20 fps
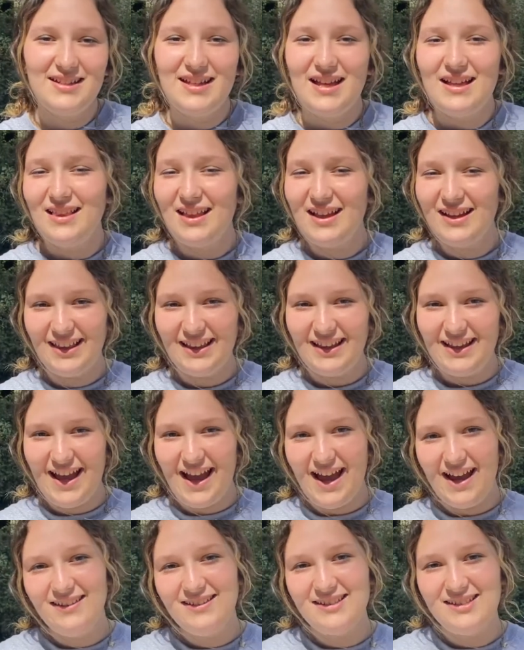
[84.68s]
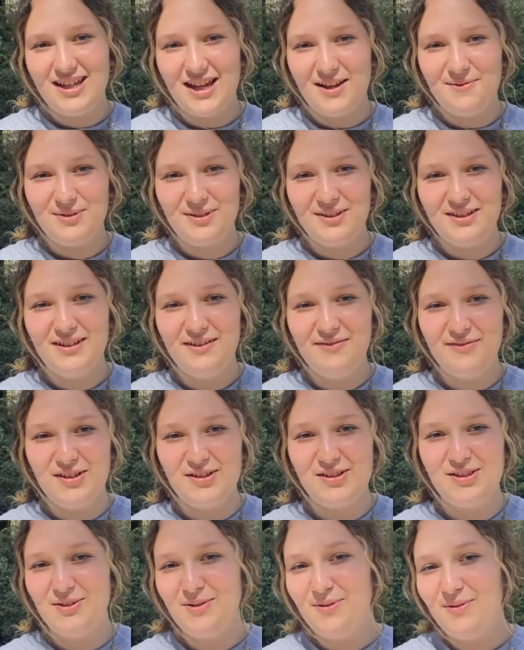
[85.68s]
Luckily, I had the time to interview
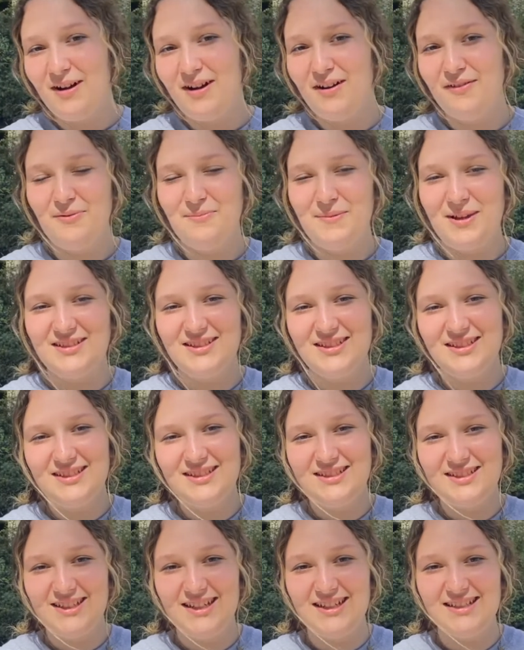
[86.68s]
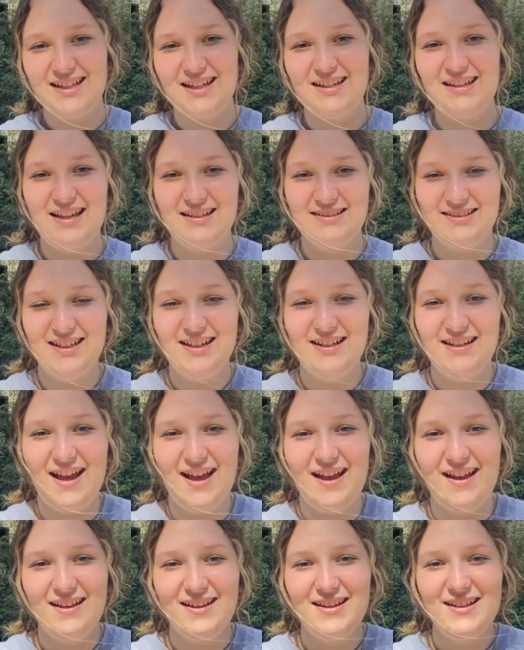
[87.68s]
two of the Mexican students at
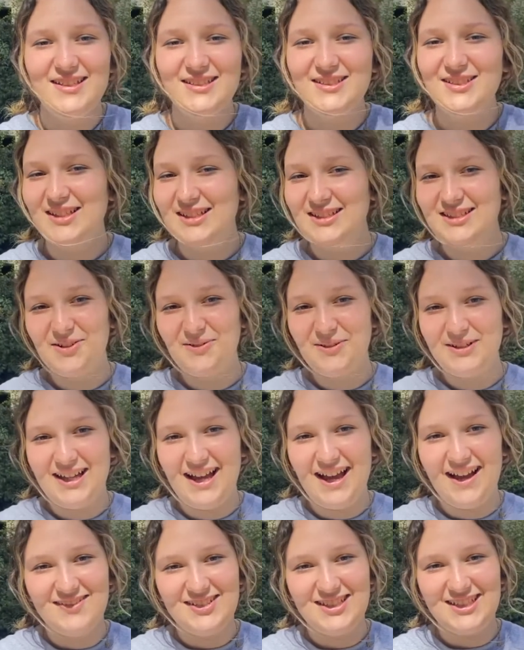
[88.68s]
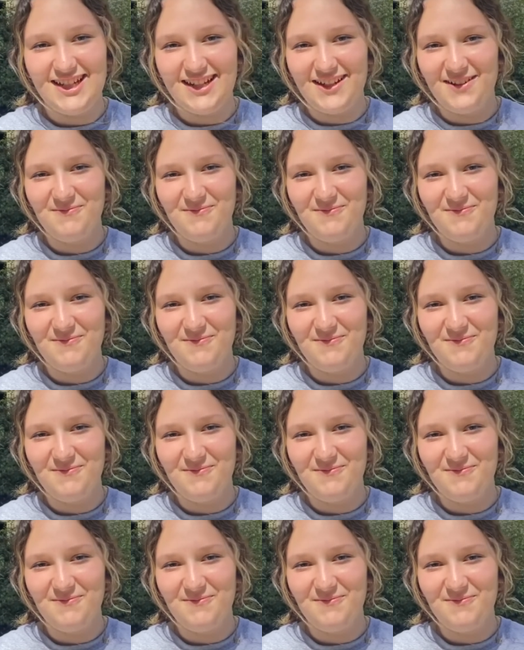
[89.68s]
SJNA, so let's hear what they have to say.